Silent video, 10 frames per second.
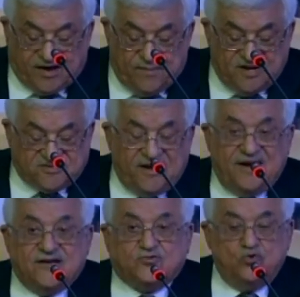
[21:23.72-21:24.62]
There are
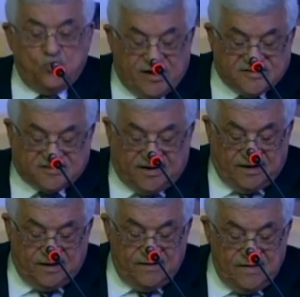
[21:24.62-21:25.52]
also
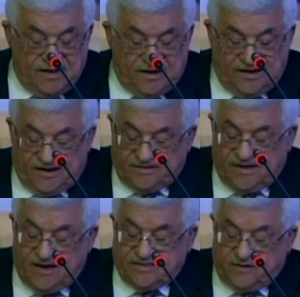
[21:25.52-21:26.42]
extensive
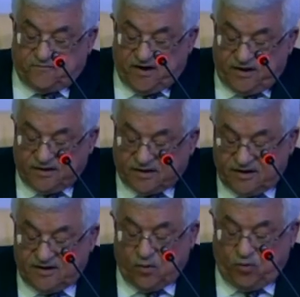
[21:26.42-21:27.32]
opportunities to
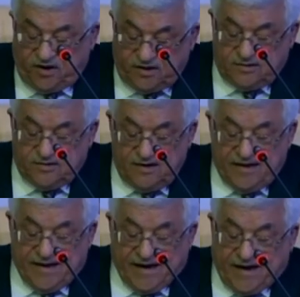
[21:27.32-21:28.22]
introduce a
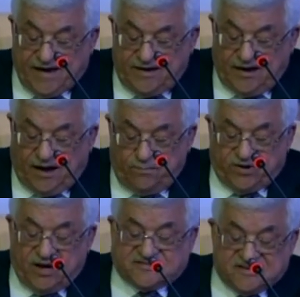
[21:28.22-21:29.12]
qualitative change
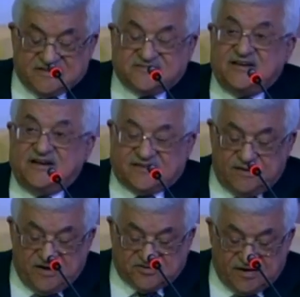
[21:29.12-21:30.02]

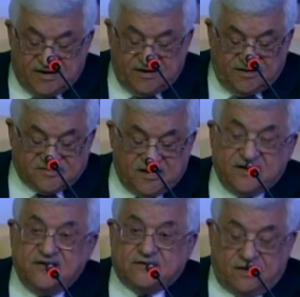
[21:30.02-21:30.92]
through a
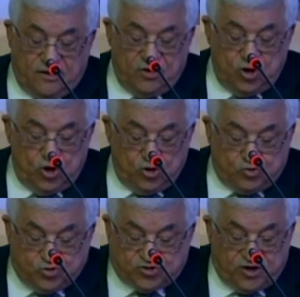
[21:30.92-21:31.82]
series of small
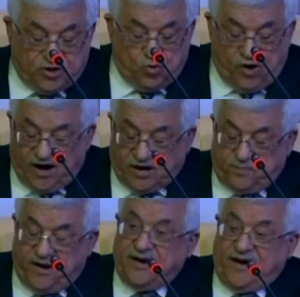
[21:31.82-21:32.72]
projects
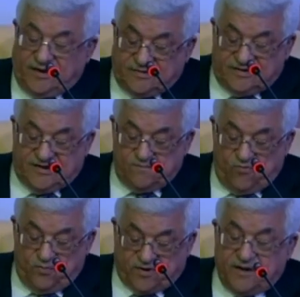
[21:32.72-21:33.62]
engaging the
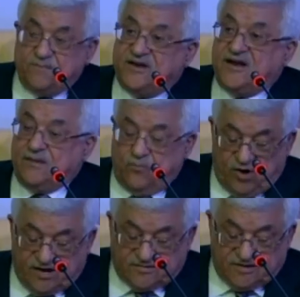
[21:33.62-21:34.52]
largest number
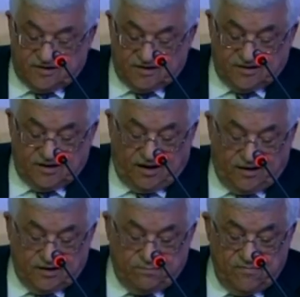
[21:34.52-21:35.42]
possible
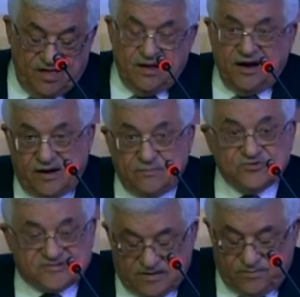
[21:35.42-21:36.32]
of Arab,
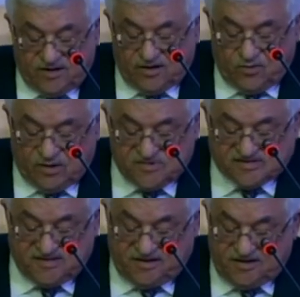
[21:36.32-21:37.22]
Muslim, and Christian
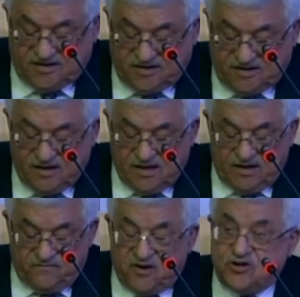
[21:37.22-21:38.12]
citizens in
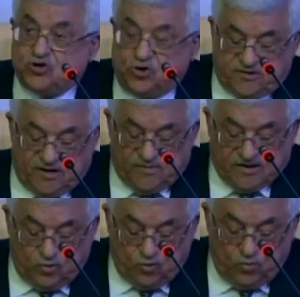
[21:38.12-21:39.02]
the required
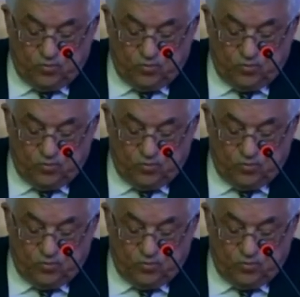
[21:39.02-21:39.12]
effort.